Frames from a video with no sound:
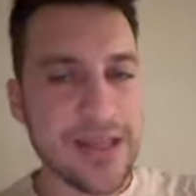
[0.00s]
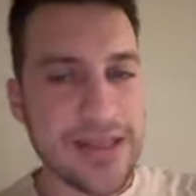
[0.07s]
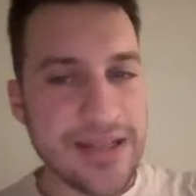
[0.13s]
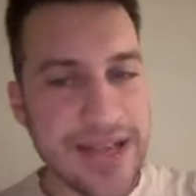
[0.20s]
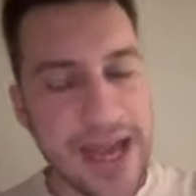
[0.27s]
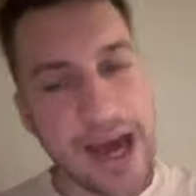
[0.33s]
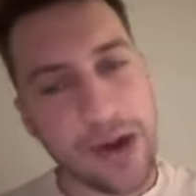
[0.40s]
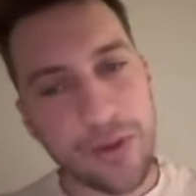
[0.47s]

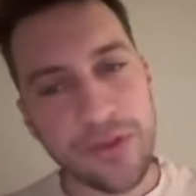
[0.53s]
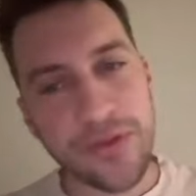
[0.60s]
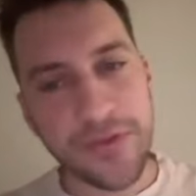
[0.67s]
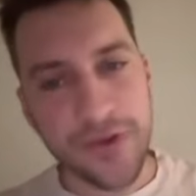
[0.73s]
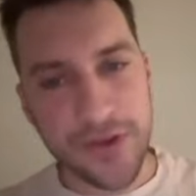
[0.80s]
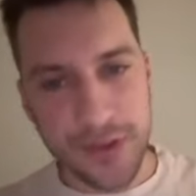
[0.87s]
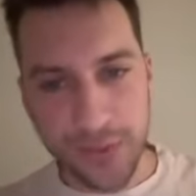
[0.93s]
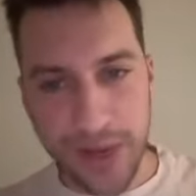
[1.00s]
Now, the
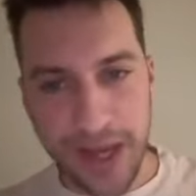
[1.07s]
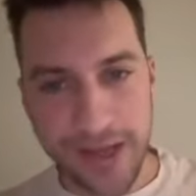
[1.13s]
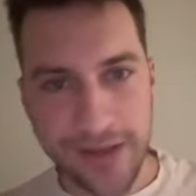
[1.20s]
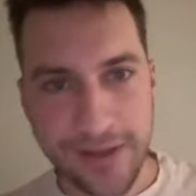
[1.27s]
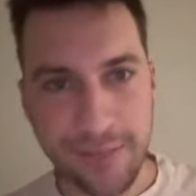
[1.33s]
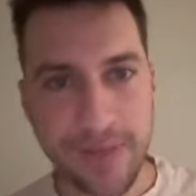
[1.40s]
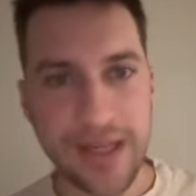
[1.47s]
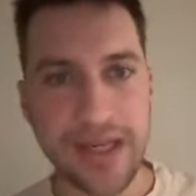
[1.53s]
first red,
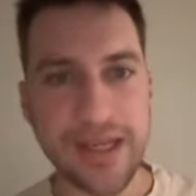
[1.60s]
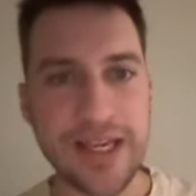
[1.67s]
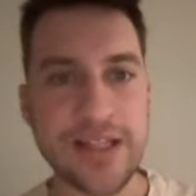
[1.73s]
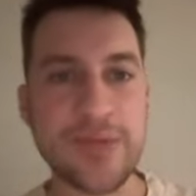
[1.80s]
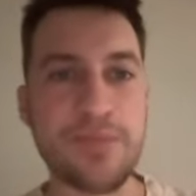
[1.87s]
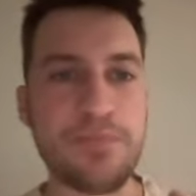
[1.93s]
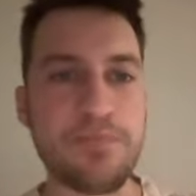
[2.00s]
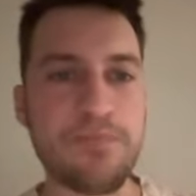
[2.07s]
meaning
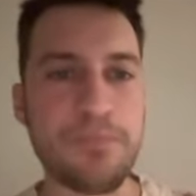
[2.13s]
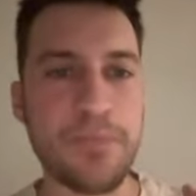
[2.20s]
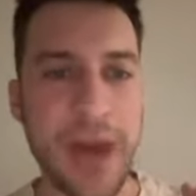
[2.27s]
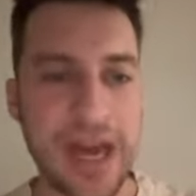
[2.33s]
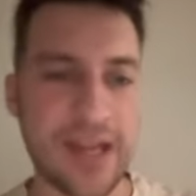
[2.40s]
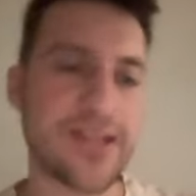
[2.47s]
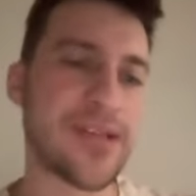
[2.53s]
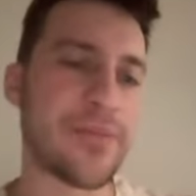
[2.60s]
it's
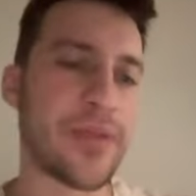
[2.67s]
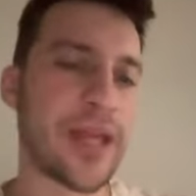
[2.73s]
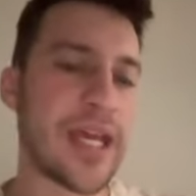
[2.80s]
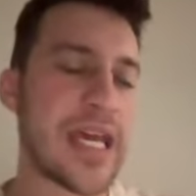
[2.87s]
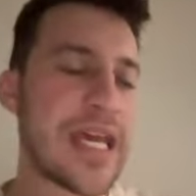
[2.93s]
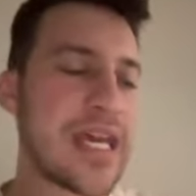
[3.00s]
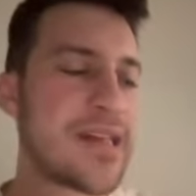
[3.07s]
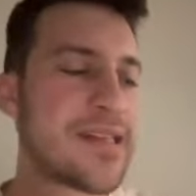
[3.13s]
bad at something.
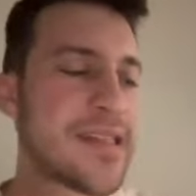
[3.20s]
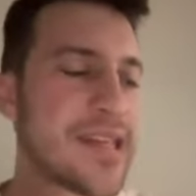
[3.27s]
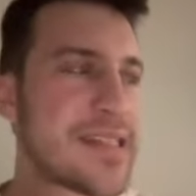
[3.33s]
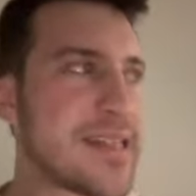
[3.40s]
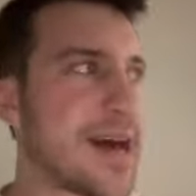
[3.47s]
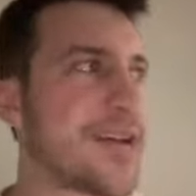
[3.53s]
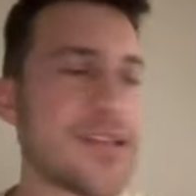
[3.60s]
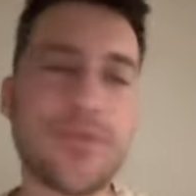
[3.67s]
It does
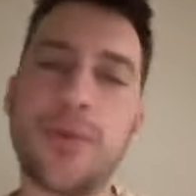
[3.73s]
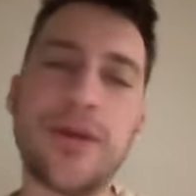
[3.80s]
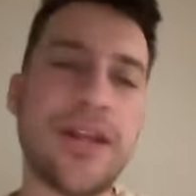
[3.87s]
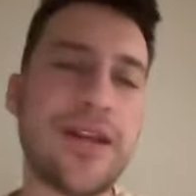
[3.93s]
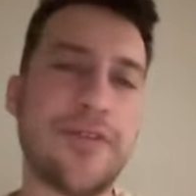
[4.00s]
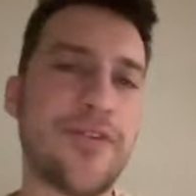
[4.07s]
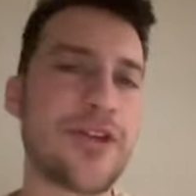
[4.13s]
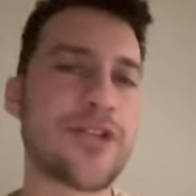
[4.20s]
not exploit
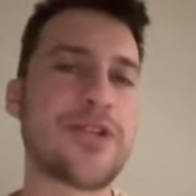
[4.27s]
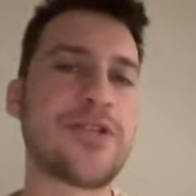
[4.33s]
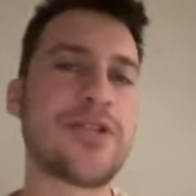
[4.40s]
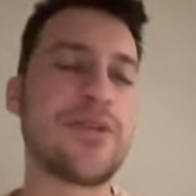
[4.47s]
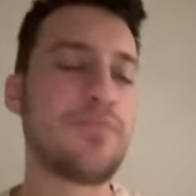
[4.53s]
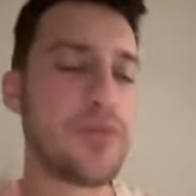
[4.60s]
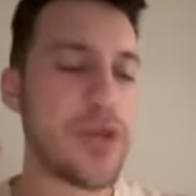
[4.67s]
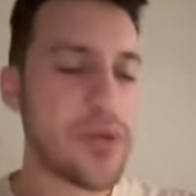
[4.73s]

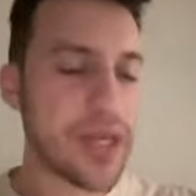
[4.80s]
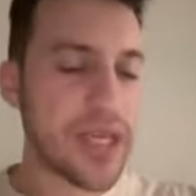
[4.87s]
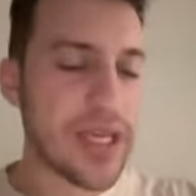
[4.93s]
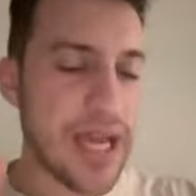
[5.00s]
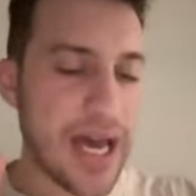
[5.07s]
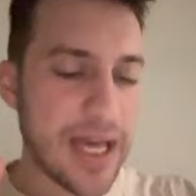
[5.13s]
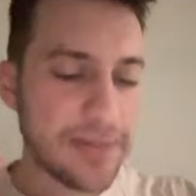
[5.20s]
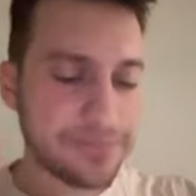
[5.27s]
inefficiency. You
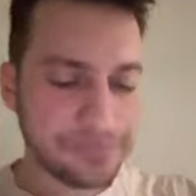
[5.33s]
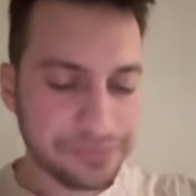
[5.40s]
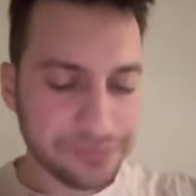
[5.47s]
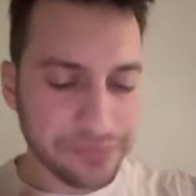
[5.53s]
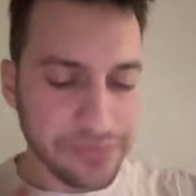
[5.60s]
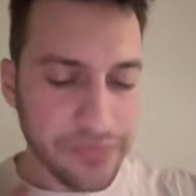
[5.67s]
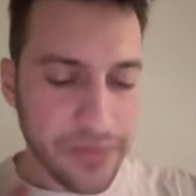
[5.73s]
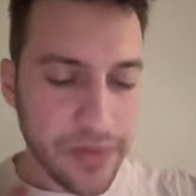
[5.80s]
cannot
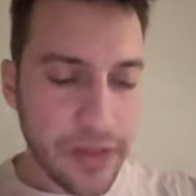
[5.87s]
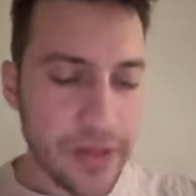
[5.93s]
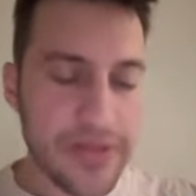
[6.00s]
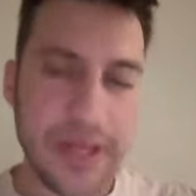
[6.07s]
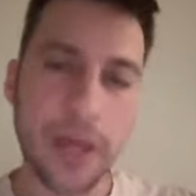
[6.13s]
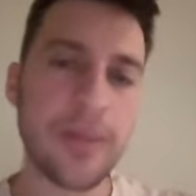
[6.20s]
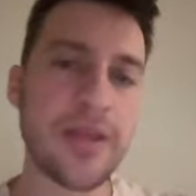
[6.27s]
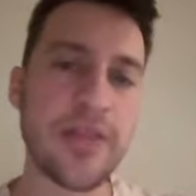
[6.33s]

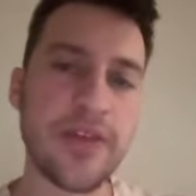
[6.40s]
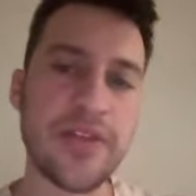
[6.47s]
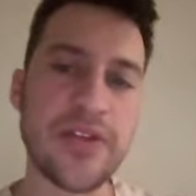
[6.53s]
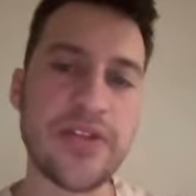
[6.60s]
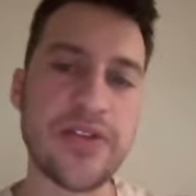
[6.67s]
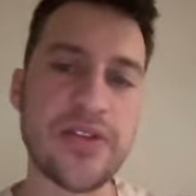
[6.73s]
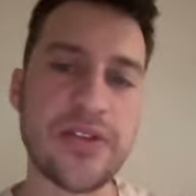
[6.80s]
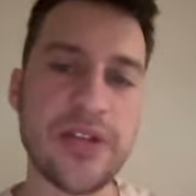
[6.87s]
tell me that
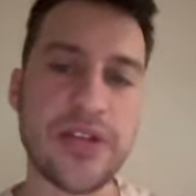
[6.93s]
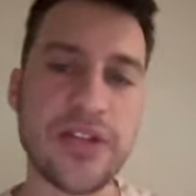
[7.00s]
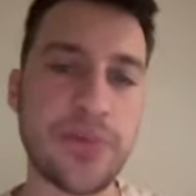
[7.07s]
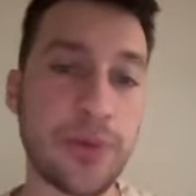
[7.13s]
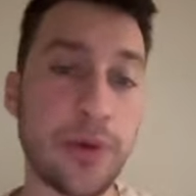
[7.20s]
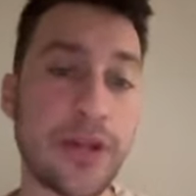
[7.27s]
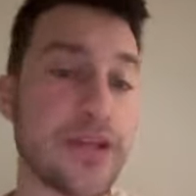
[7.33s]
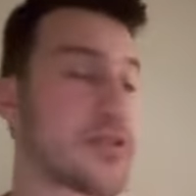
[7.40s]
this is
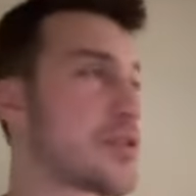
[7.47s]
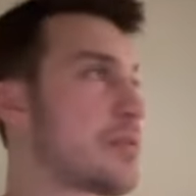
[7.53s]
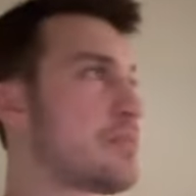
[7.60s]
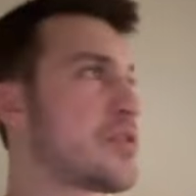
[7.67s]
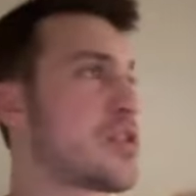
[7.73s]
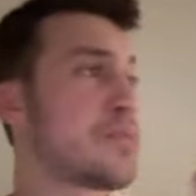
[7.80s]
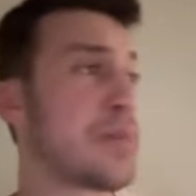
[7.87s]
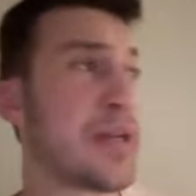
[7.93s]
exploiting some
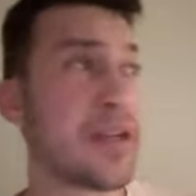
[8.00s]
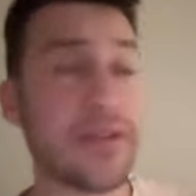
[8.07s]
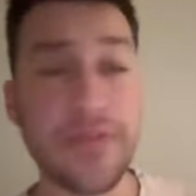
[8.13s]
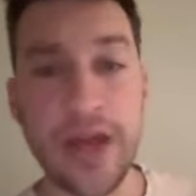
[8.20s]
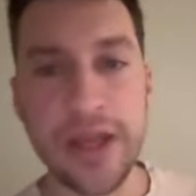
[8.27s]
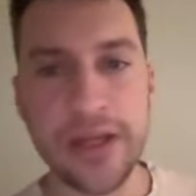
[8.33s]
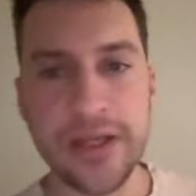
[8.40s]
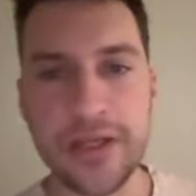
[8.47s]
speed
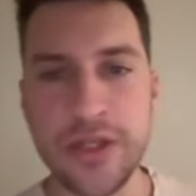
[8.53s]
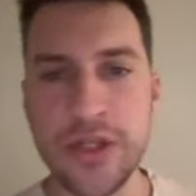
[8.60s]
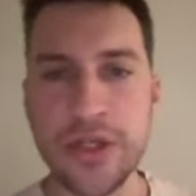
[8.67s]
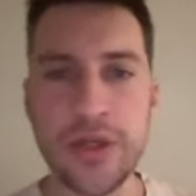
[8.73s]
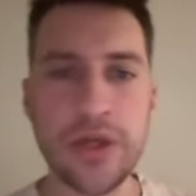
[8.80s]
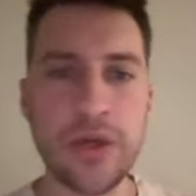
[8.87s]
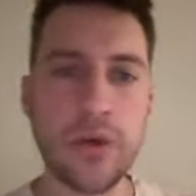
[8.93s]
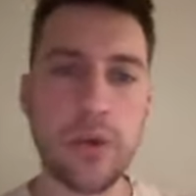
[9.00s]

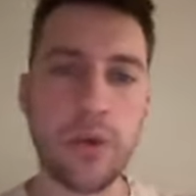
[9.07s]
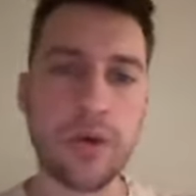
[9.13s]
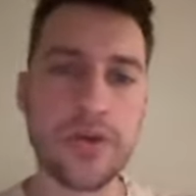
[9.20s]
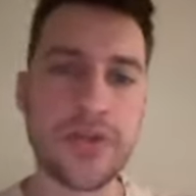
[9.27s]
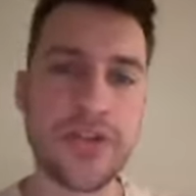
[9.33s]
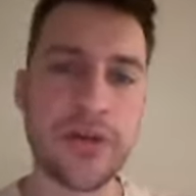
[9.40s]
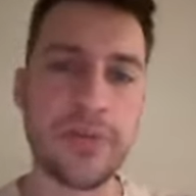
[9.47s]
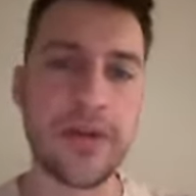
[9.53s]
advantage or
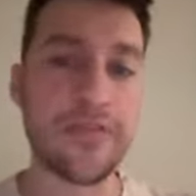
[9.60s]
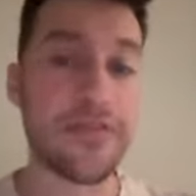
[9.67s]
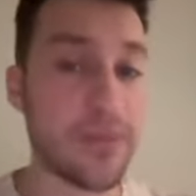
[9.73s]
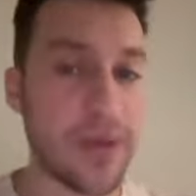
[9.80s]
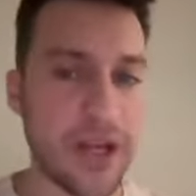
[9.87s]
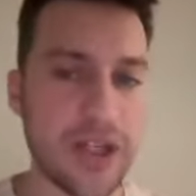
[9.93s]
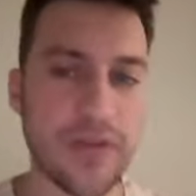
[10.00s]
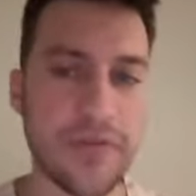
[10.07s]
some
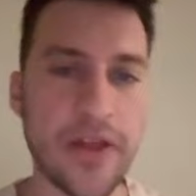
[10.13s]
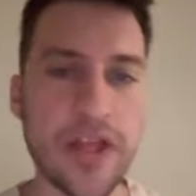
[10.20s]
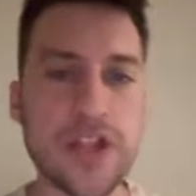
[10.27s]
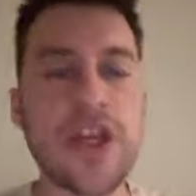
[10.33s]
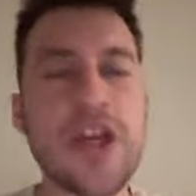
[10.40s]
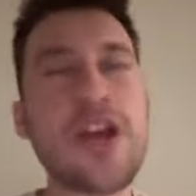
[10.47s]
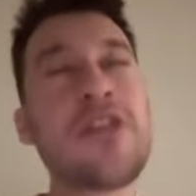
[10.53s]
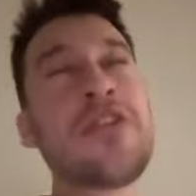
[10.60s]
information advantage.